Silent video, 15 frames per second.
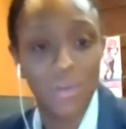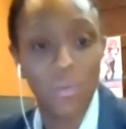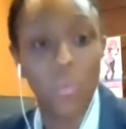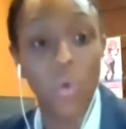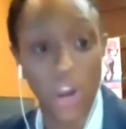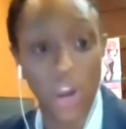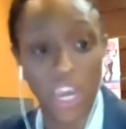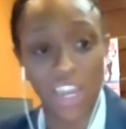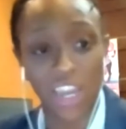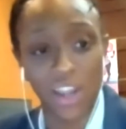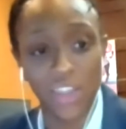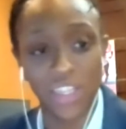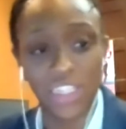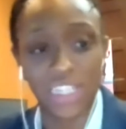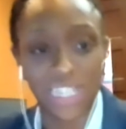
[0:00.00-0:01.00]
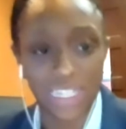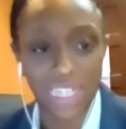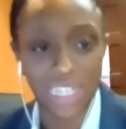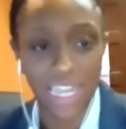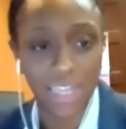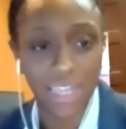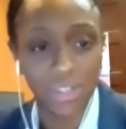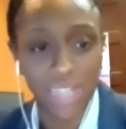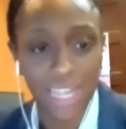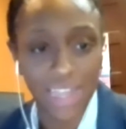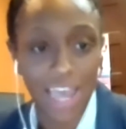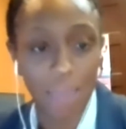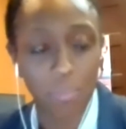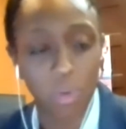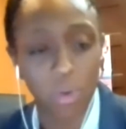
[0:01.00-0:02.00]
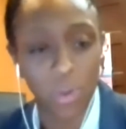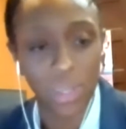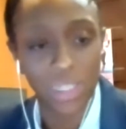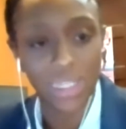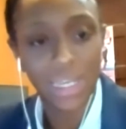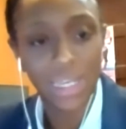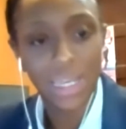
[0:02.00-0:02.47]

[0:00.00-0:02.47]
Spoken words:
working on the details at that point,